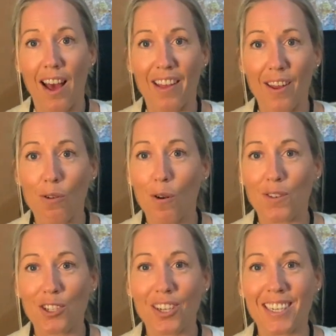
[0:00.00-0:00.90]
and then all of
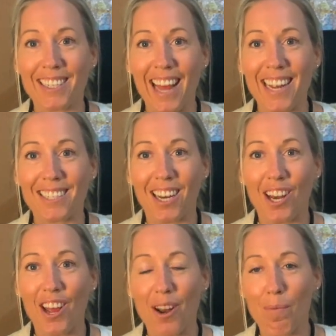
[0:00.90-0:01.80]
a sudden it's getting to
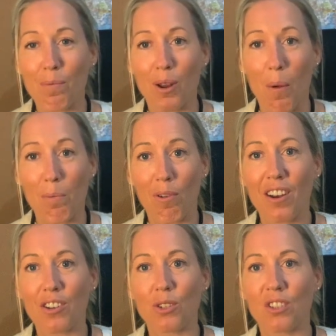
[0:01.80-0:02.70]
learn a
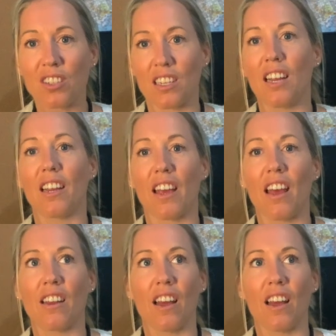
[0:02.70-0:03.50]
brand new skill again,